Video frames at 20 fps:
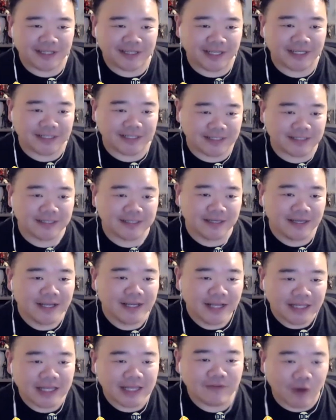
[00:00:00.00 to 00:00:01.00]
Like it's
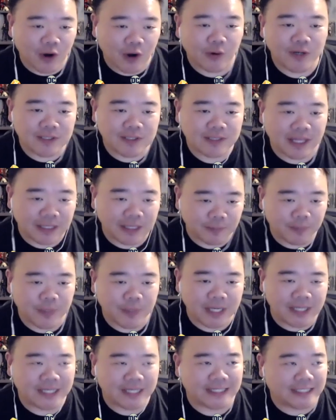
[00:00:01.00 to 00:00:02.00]
they've always yeah. like
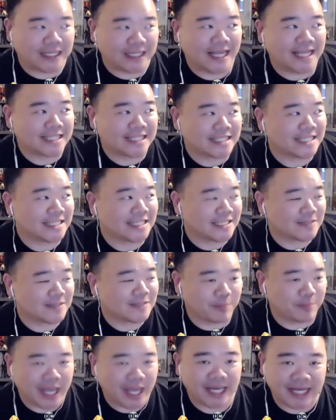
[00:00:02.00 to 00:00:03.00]
being an Atlantean is
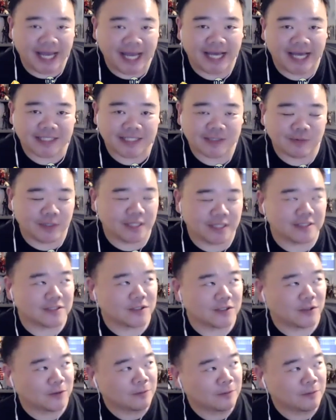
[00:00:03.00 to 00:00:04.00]
badass, right?
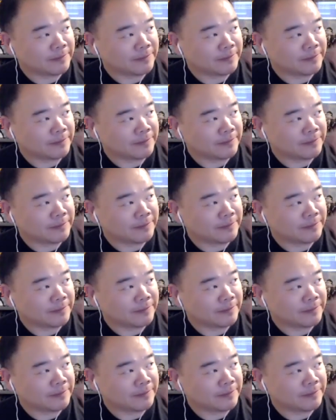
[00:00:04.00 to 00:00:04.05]
So